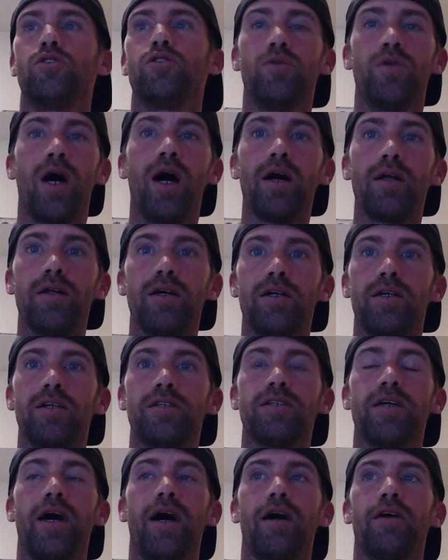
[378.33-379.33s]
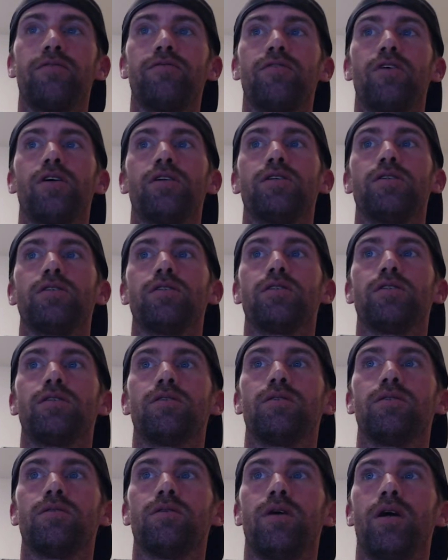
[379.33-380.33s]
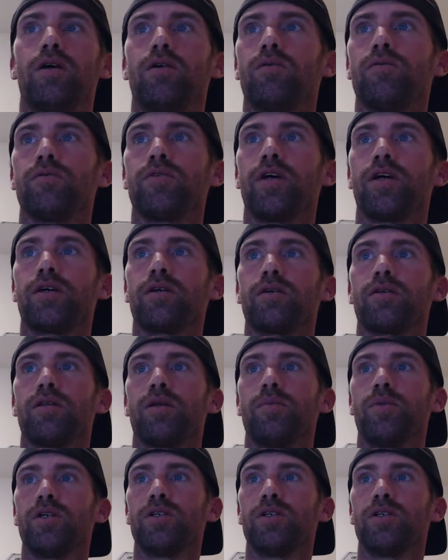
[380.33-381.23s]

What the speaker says: You do not need it to add funds, I don't think.